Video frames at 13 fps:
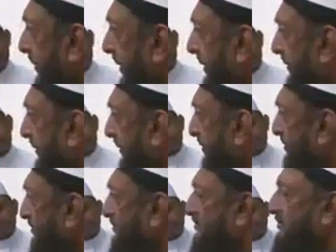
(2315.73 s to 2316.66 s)
the
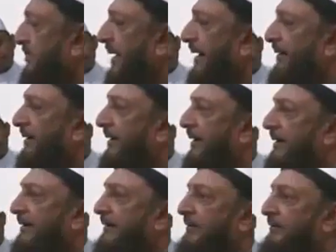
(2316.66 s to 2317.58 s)
poison
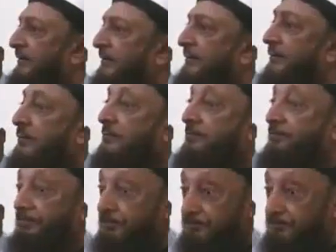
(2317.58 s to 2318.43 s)
paralyzes you.